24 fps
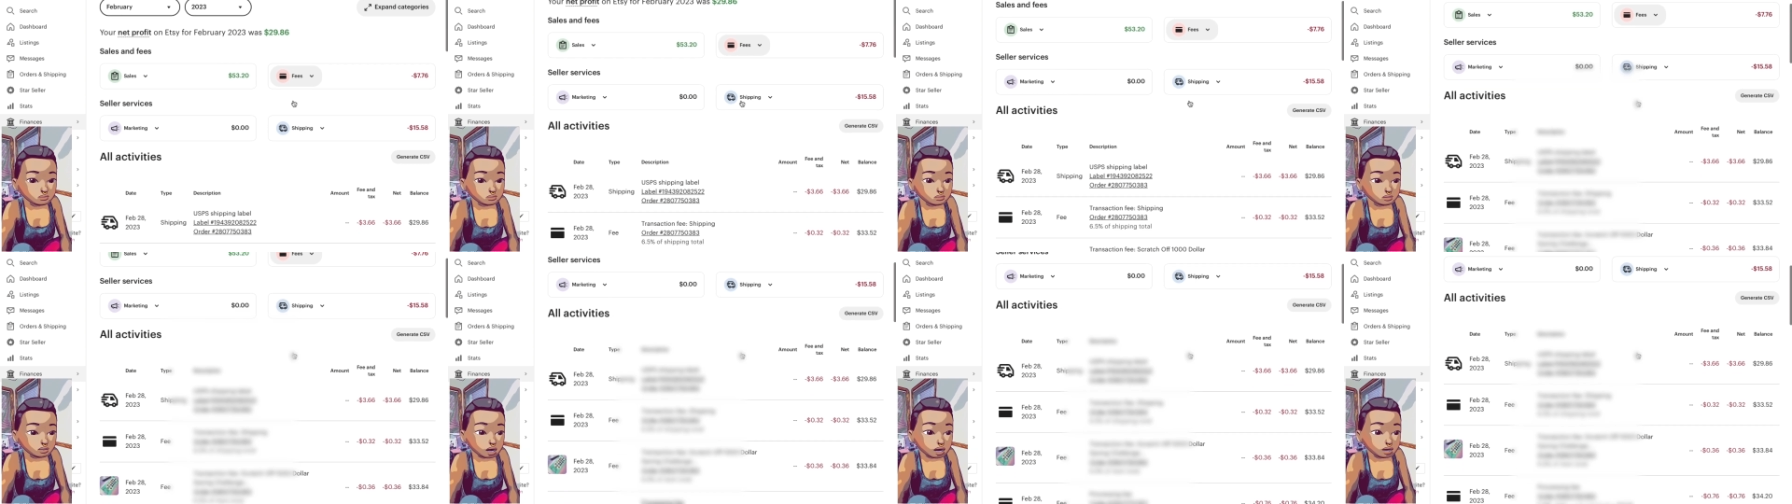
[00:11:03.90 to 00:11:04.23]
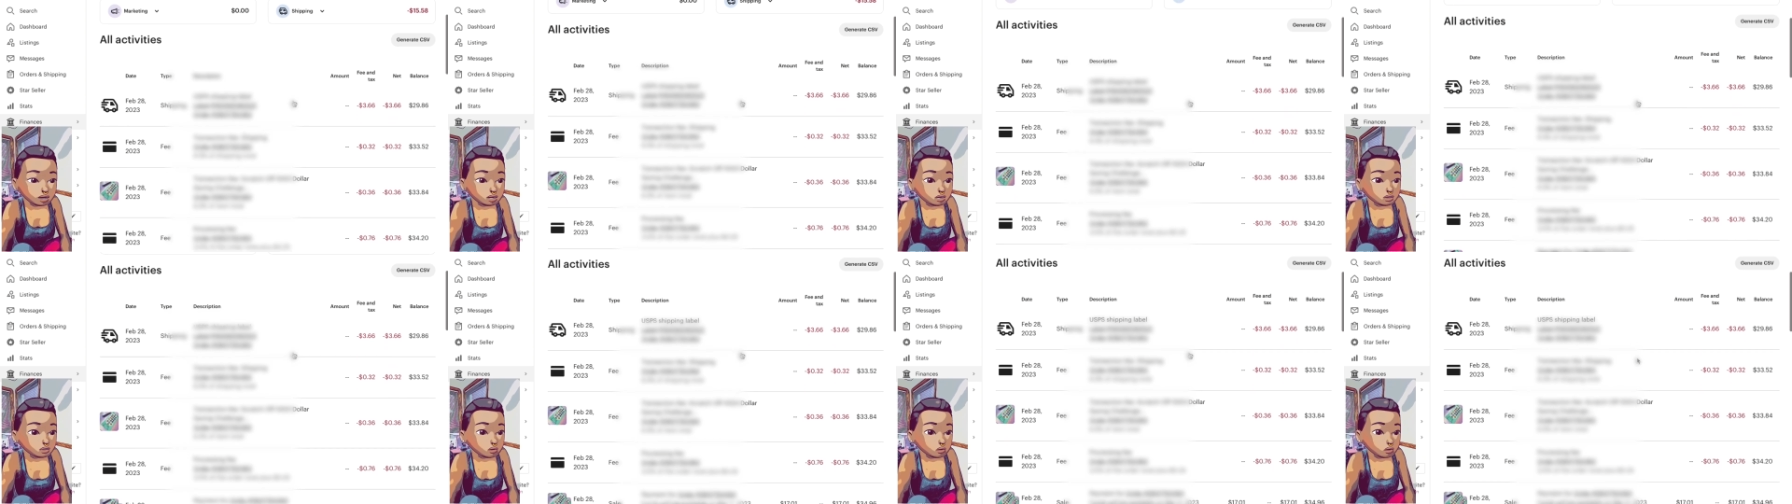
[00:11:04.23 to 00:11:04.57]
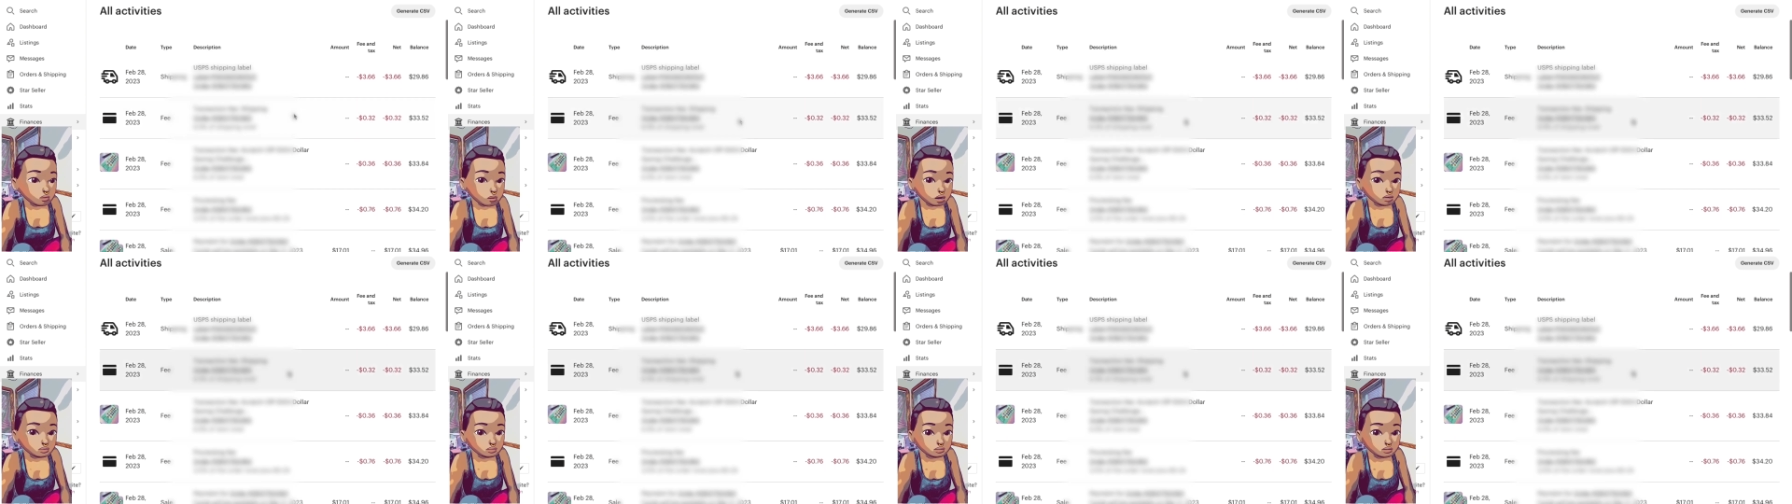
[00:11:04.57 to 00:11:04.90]
I didn't know
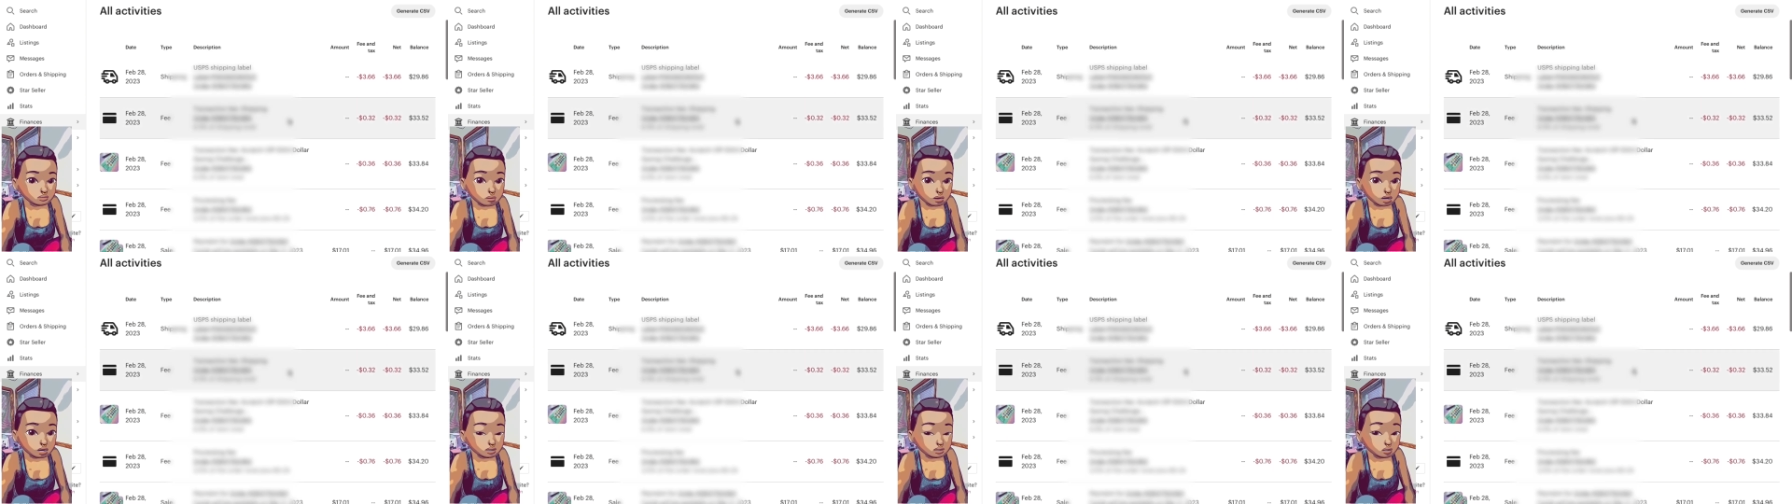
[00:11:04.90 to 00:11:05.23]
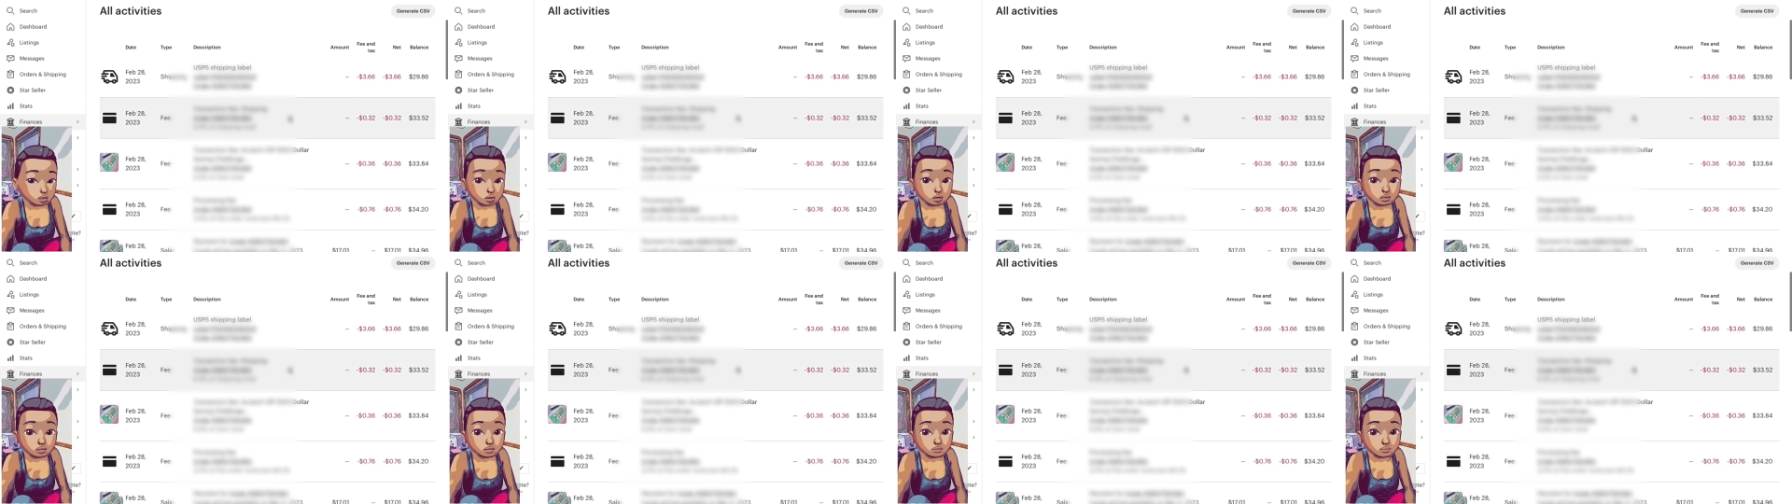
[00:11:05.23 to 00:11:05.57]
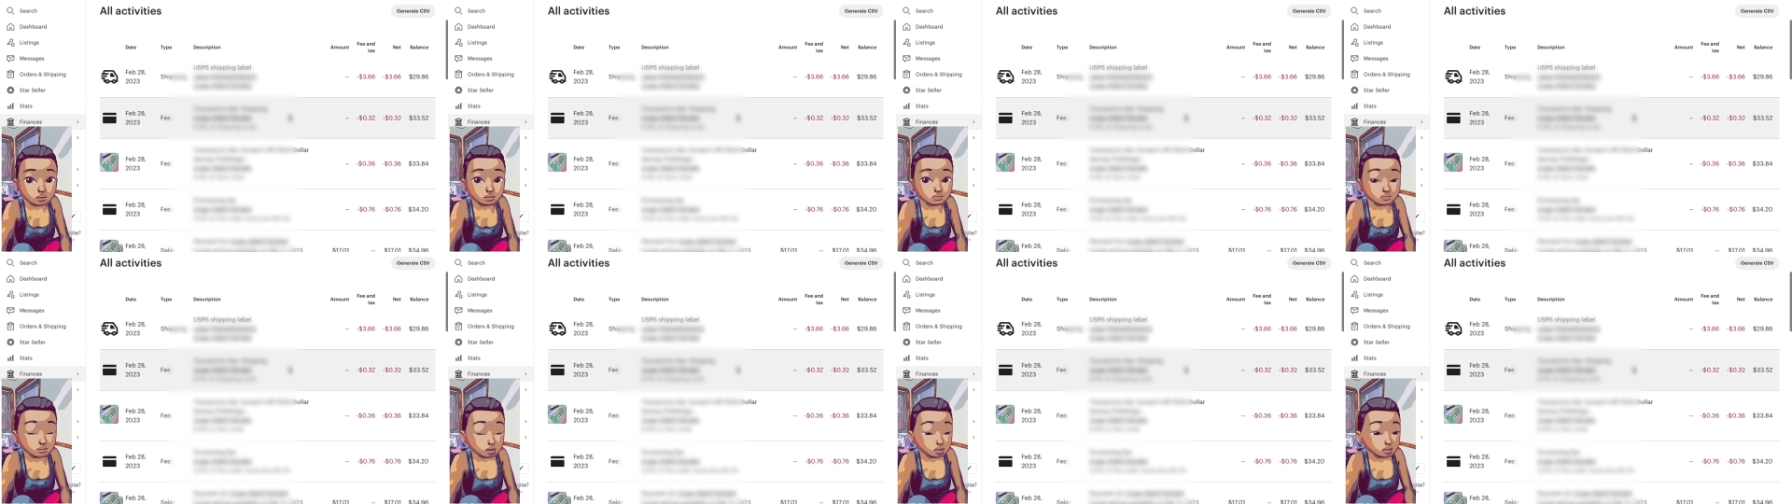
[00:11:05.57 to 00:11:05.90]
about this page. So this is
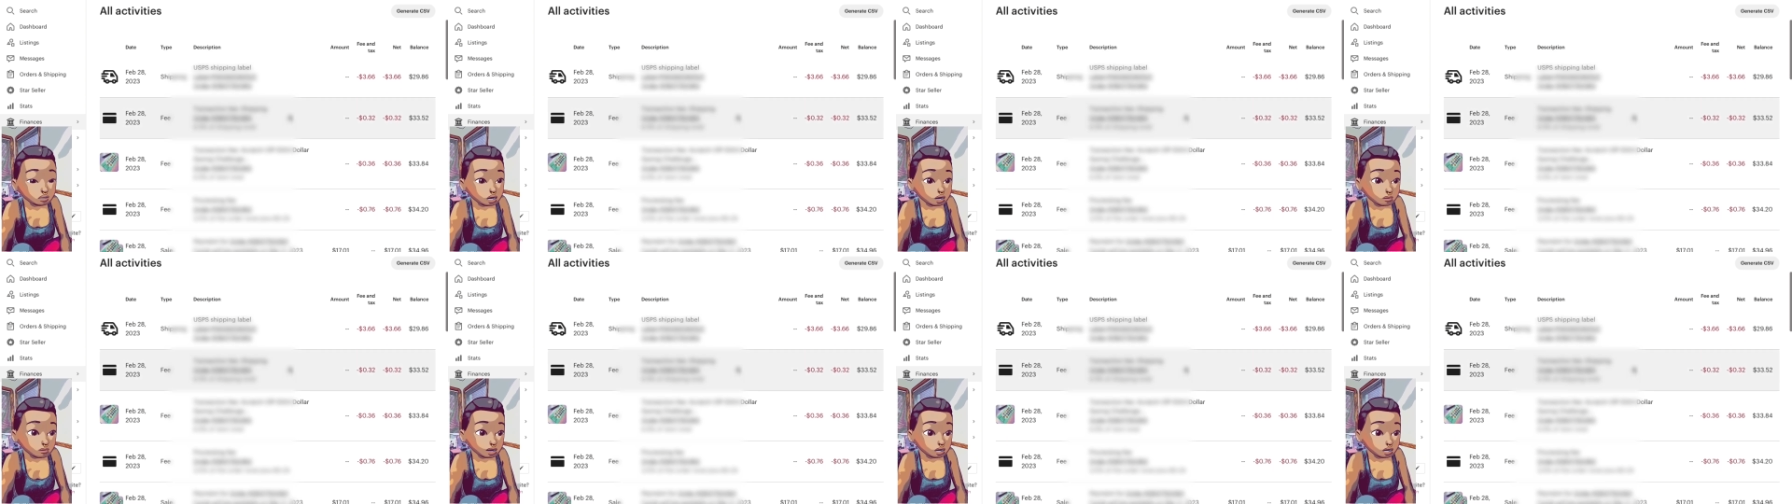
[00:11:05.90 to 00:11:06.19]
my first time